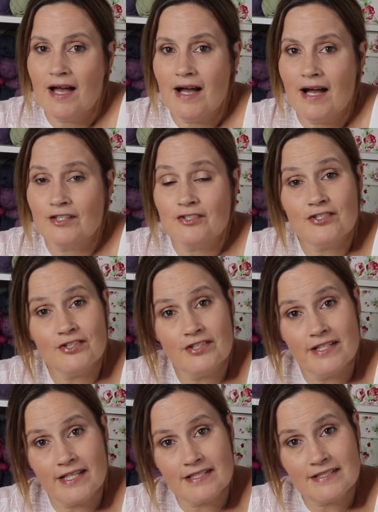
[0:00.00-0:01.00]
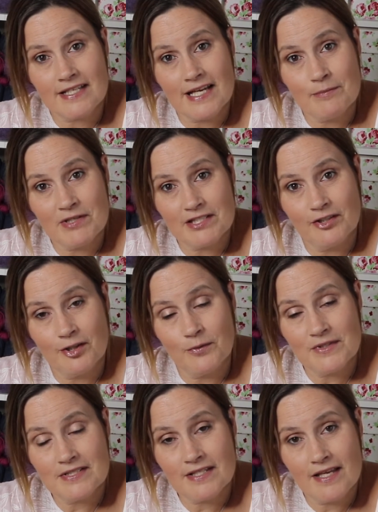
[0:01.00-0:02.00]
and until the next time, as I
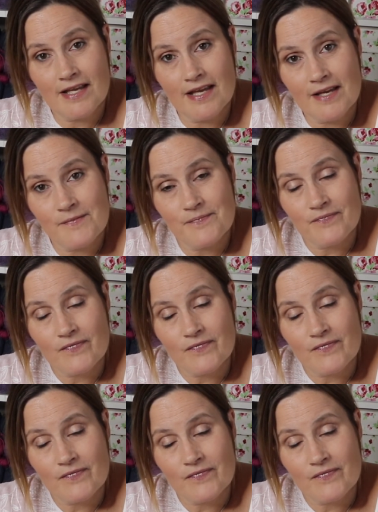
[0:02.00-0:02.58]
always say,